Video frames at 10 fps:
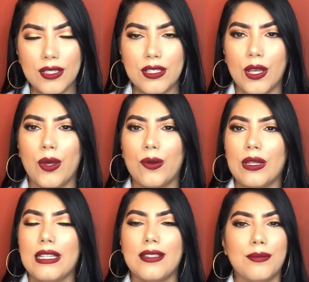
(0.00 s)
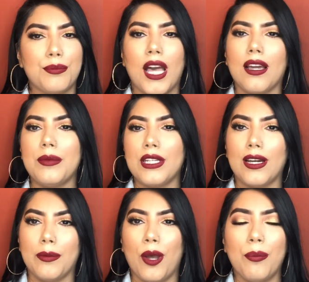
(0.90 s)
So I'm not going to be
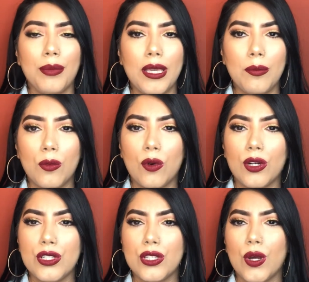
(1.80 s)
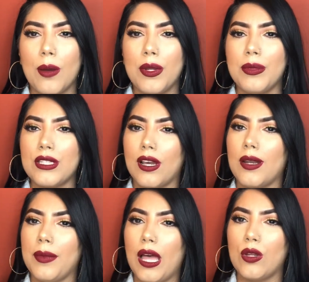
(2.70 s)
talking about me more so. I'm going to be talking
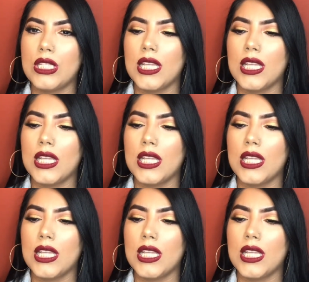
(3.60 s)
about